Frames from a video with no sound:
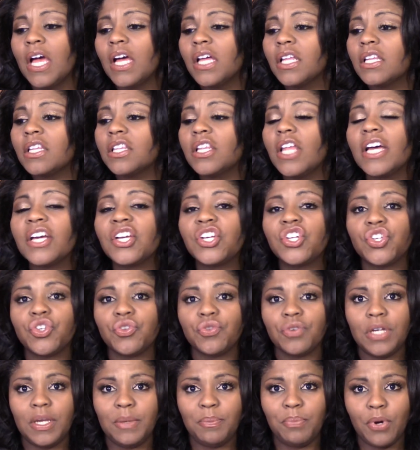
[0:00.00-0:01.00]

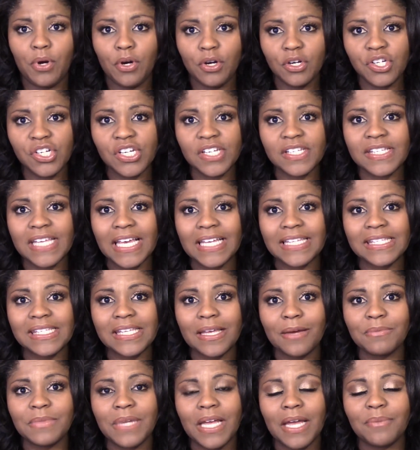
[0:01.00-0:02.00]
luxury purchase at
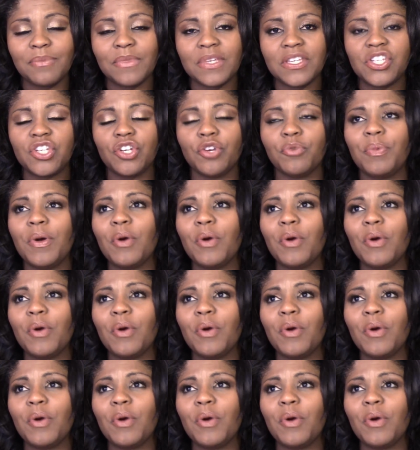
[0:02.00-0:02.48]
some time this year,